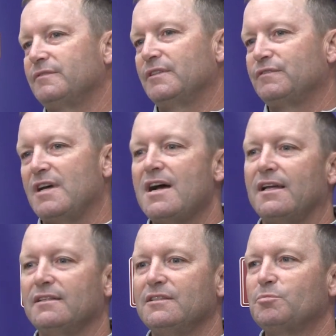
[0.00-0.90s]
If
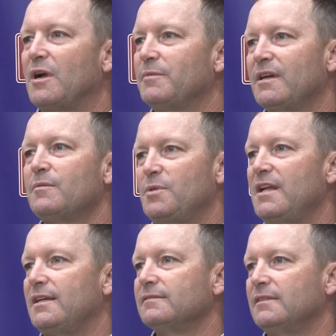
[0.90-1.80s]
not, he's probably going to
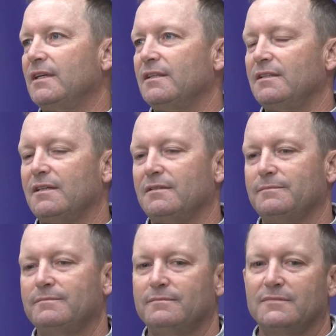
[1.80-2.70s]
play,
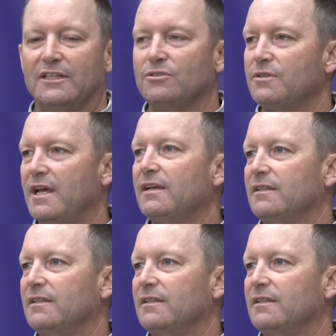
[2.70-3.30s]
and that's okay.